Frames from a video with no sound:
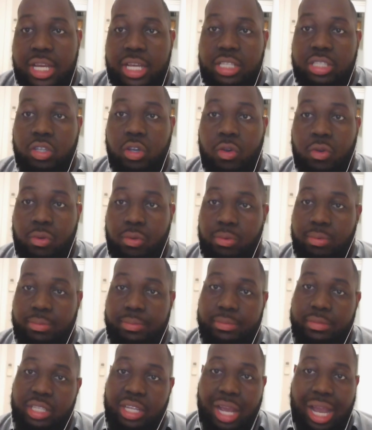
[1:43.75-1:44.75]
So
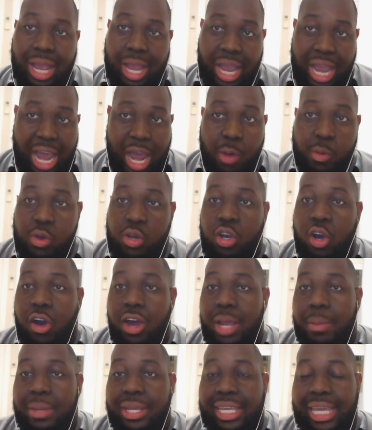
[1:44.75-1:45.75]
I will
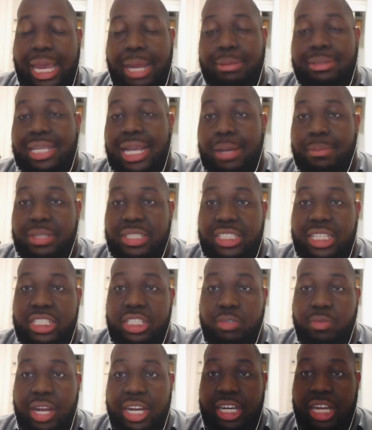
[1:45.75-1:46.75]
call him a game-time
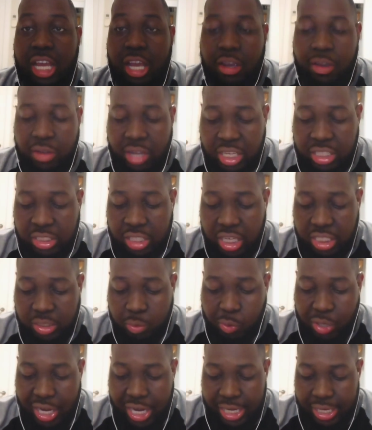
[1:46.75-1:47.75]
decision right now as
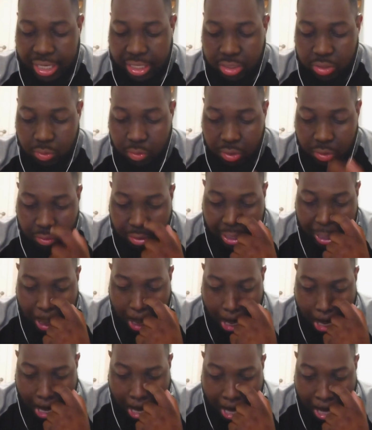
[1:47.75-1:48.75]
we're heading into it, okay?